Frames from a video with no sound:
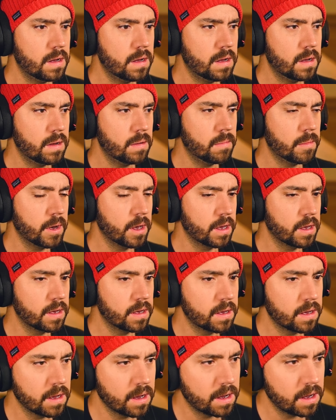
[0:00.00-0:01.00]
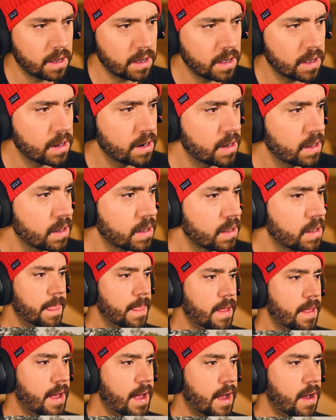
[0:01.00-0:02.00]
Oh my god.
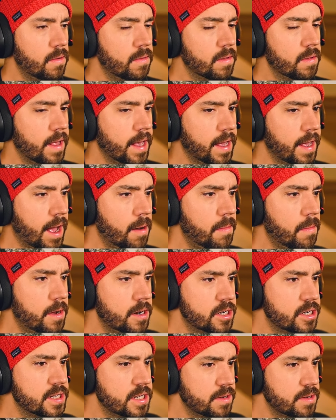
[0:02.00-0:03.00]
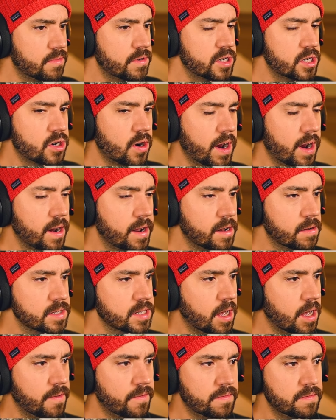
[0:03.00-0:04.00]
How much is he restraining
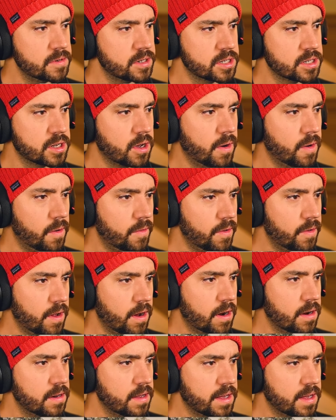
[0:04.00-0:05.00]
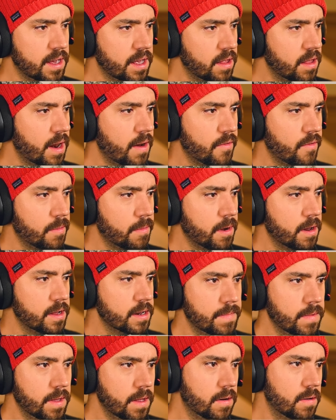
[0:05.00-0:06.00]
himself from just going over there and killing everybody
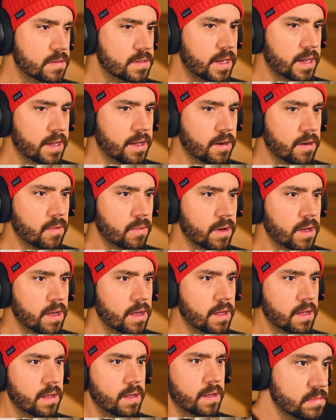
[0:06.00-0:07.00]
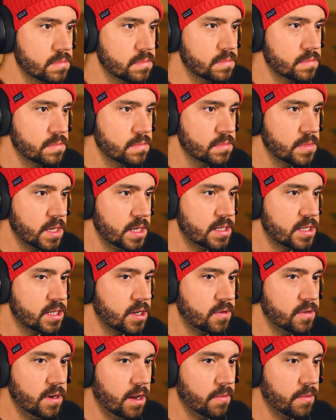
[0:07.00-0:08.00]
and, you know, taking her away? He's
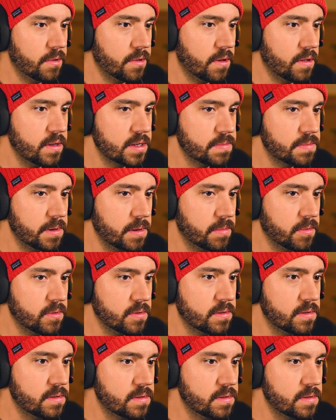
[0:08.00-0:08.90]
so done with all these people.